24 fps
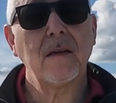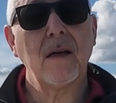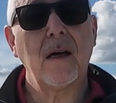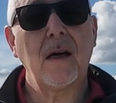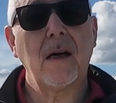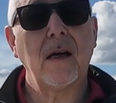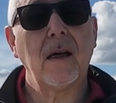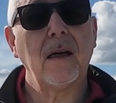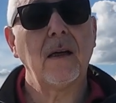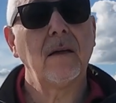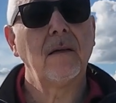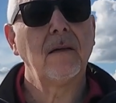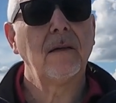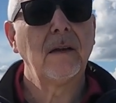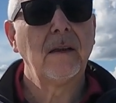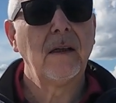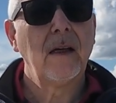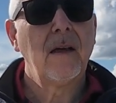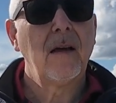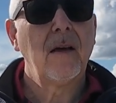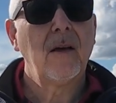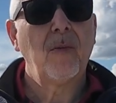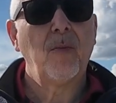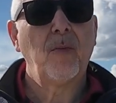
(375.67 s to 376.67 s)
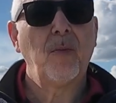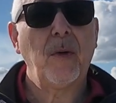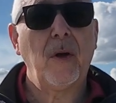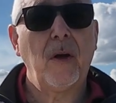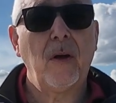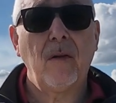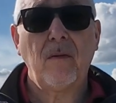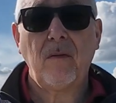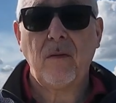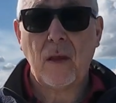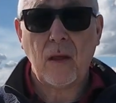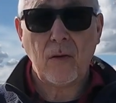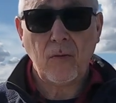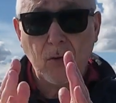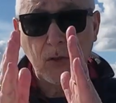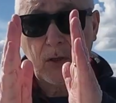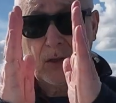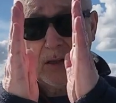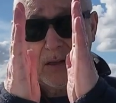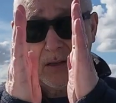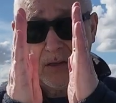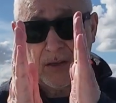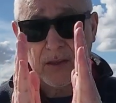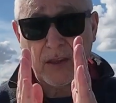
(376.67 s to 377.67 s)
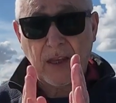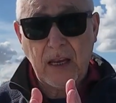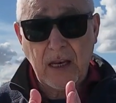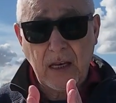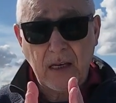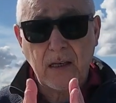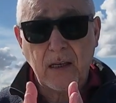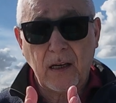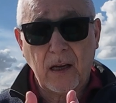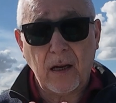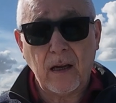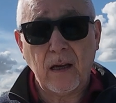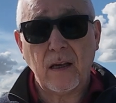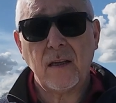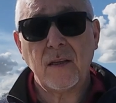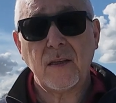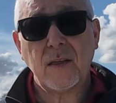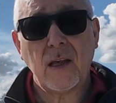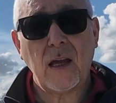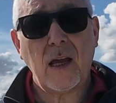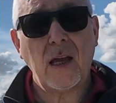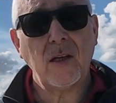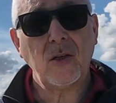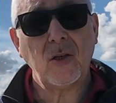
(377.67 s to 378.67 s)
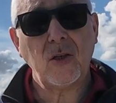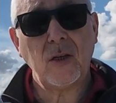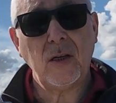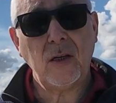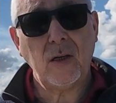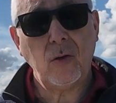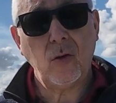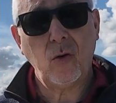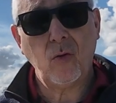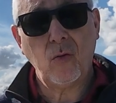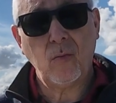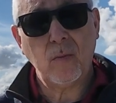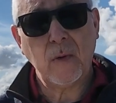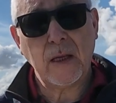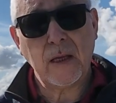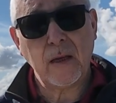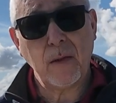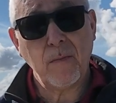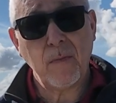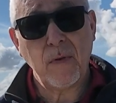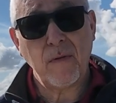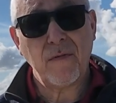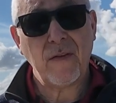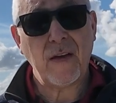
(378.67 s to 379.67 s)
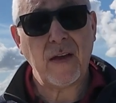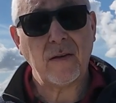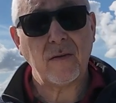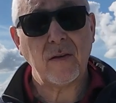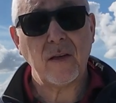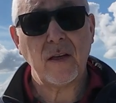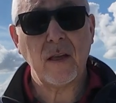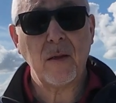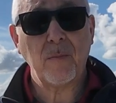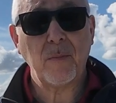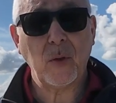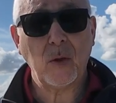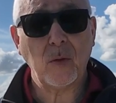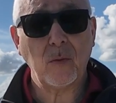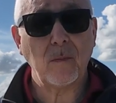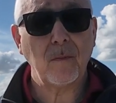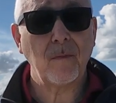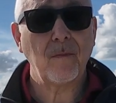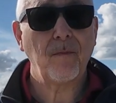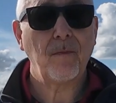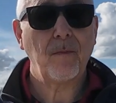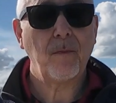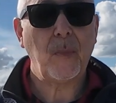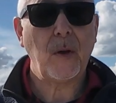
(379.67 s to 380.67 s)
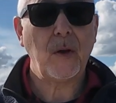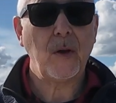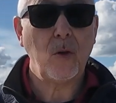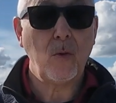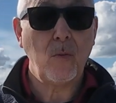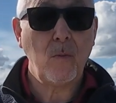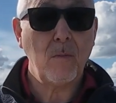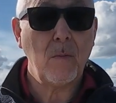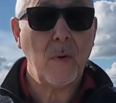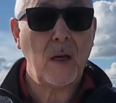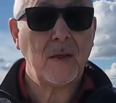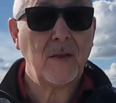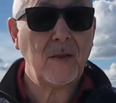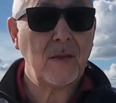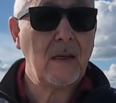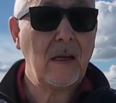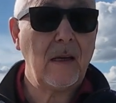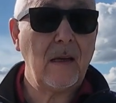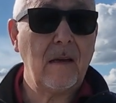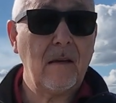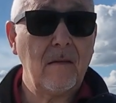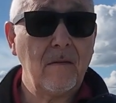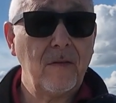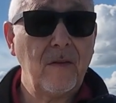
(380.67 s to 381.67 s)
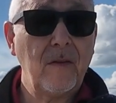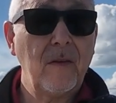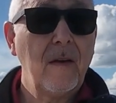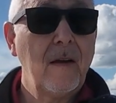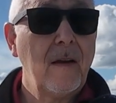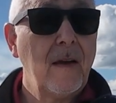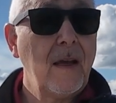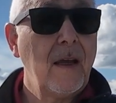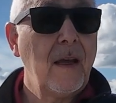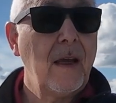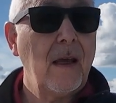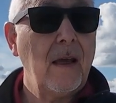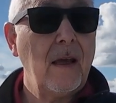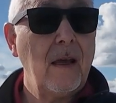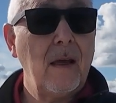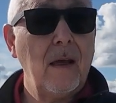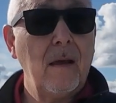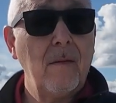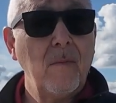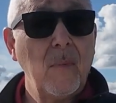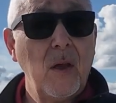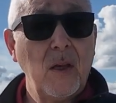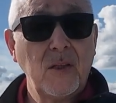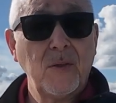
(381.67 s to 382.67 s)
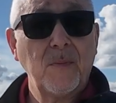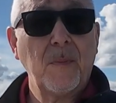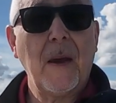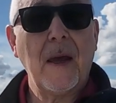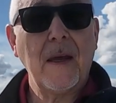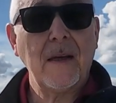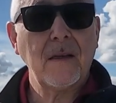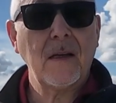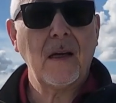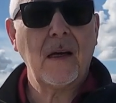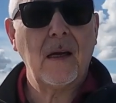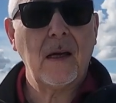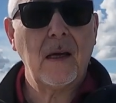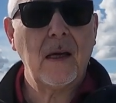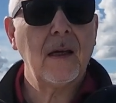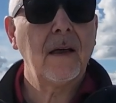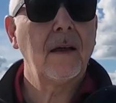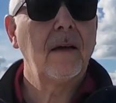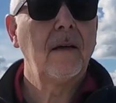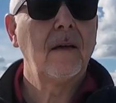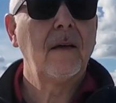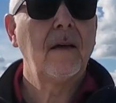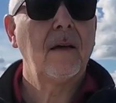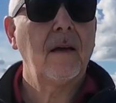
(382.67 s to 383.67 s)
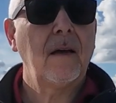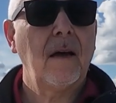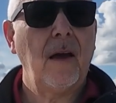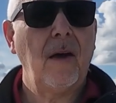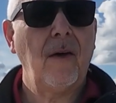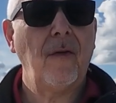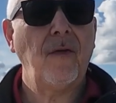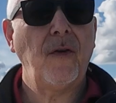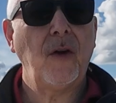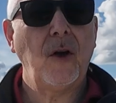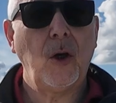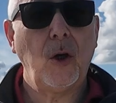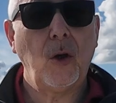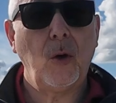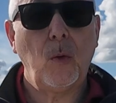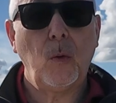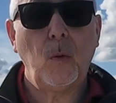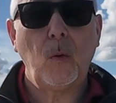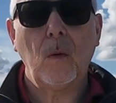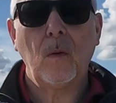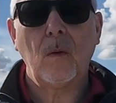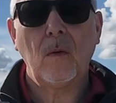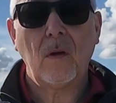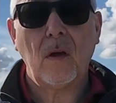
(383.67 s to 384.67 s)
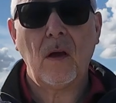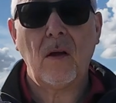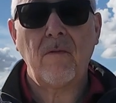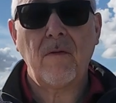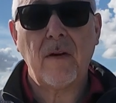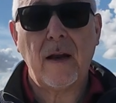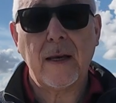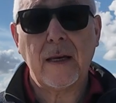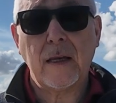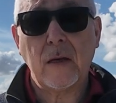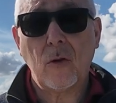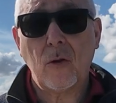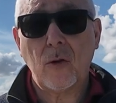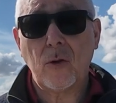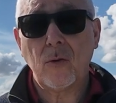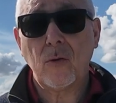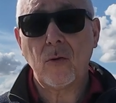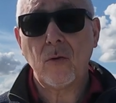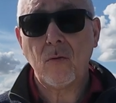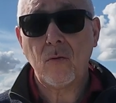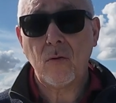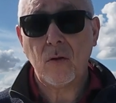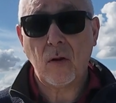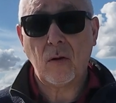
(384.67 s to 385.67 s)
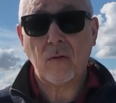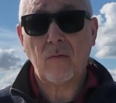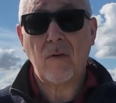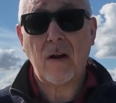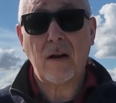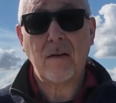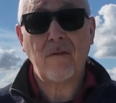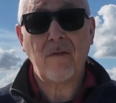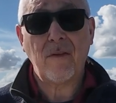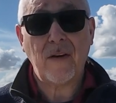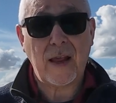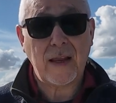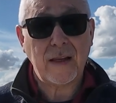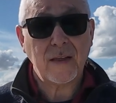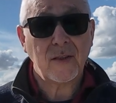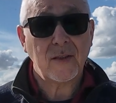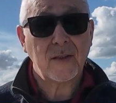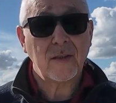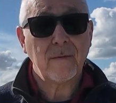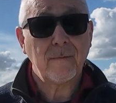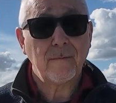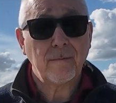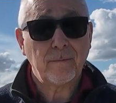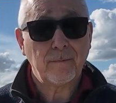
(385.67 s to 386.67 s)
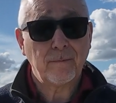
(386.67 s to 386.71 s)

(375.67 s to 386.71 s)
tyre, but those are the thin tyres that actually normally can be found in the boot. But you must have a spare tyre if you are running on non-run flats.